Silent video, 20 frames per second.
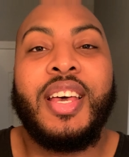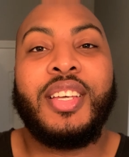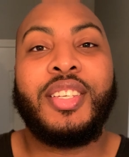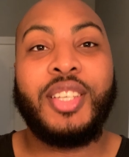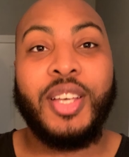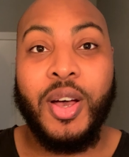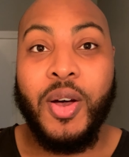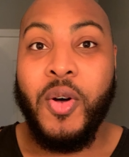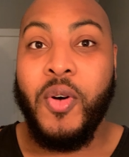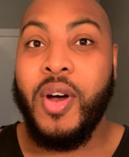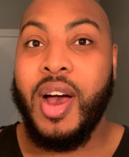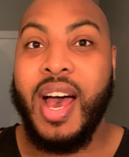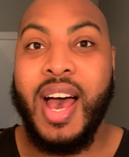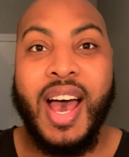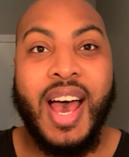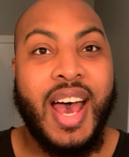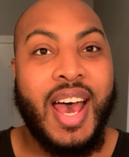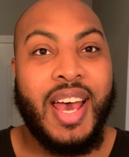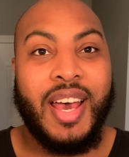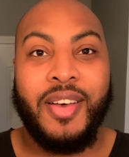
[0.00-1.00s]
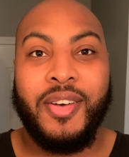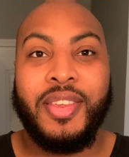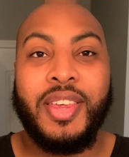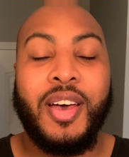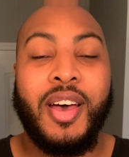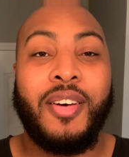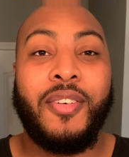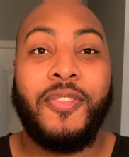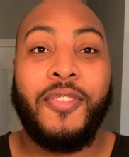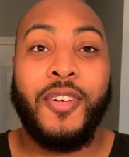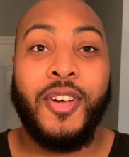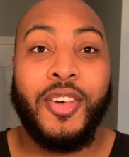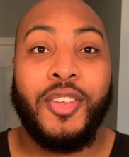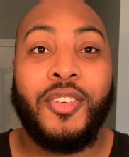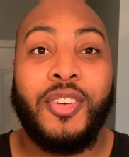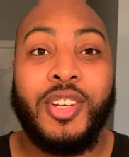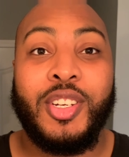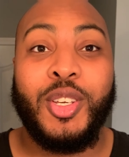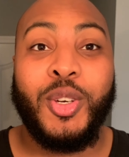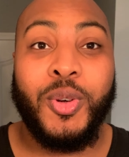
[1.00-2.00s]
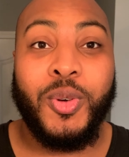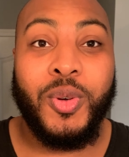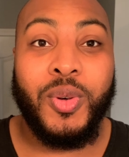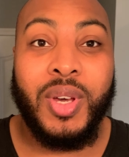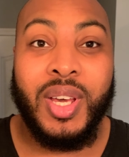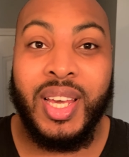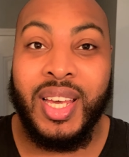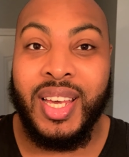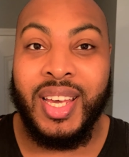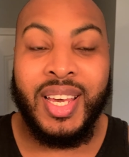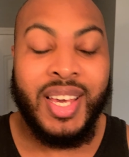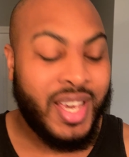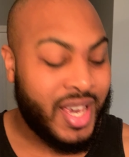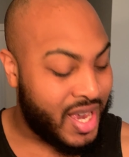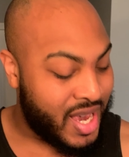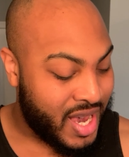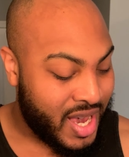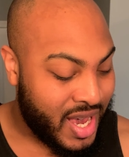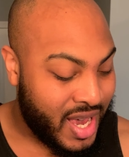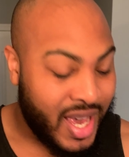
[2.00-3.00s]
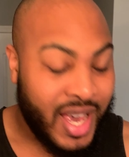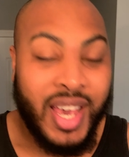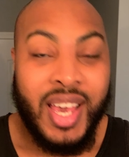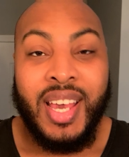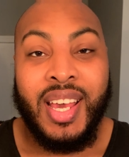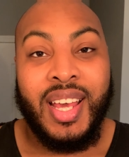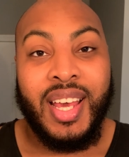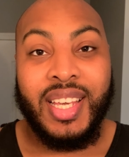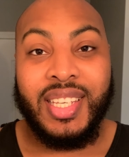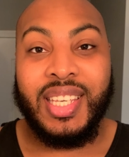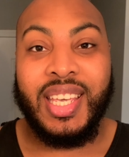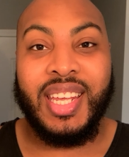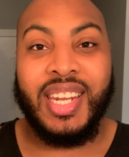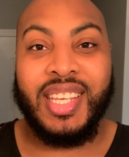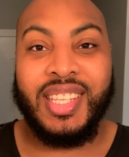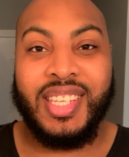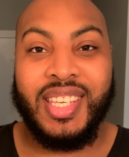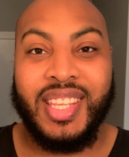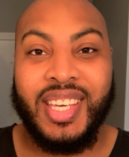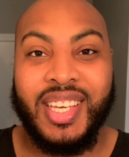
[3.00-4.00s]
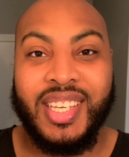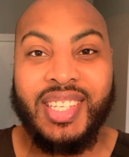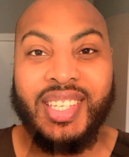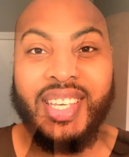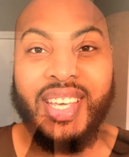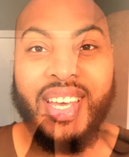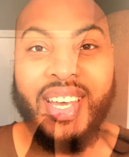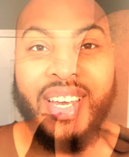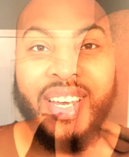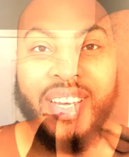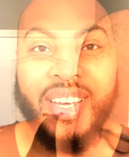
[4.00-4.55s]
So without further ado, let's get into this.